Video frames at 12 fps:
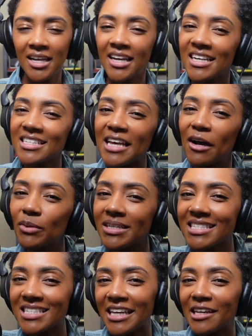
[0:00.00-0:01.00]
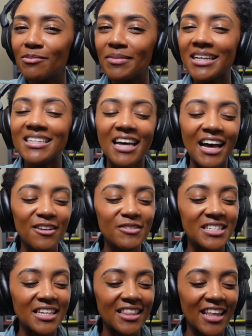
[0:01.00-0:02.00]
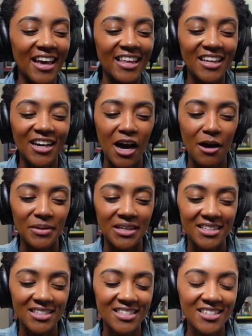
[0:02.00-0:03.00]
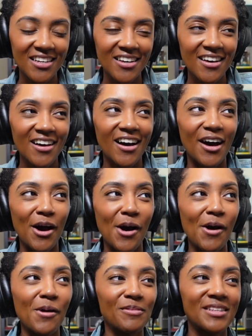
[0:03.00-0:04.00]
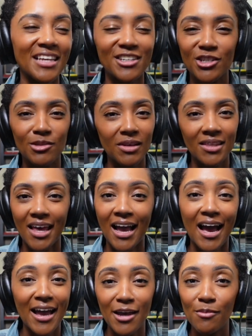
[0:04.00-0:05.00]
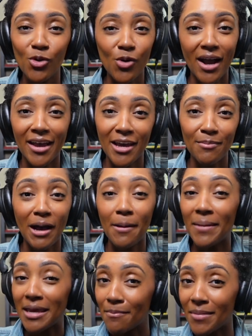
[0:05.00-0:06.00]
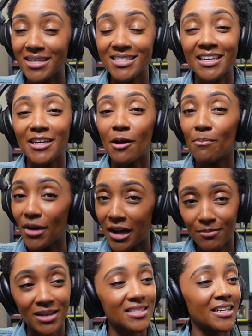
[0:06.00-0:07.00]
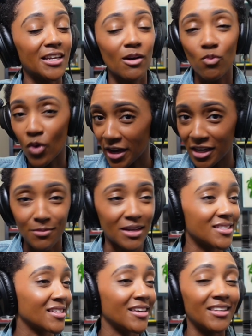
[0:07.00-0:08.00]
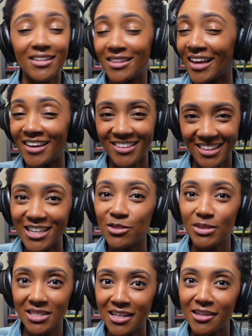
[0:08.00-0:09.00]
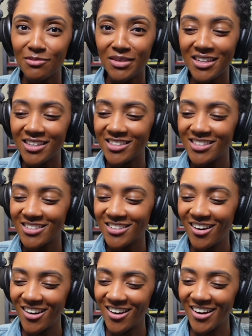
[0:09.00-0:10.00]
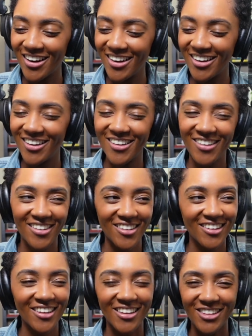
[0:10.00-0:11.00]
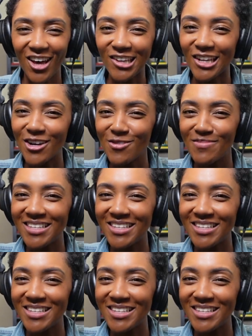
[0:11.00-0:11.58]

Is that what skin means? I have seen that in the comments. Does that just mean like I am who I am? I'm in my skin. I'm proud of my skin. I'm walking in my skin. Like, that's what skin means? All right. Y'all learn me